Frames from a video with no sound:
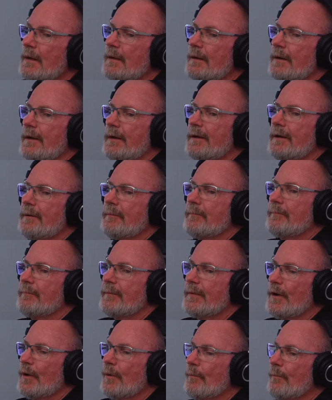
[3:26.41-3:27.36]
Um,
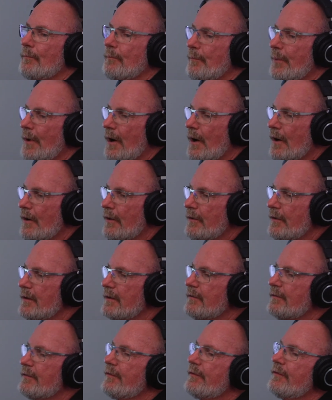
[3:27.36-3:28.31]
you know, part
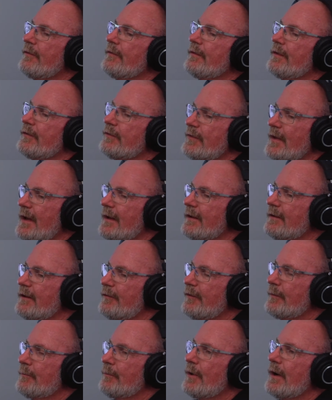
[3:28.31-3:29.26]
of the
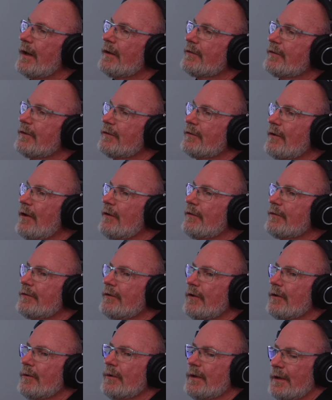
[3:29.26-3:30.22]
scientific process
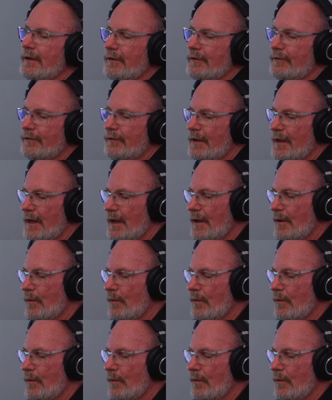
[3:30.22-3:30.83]
also is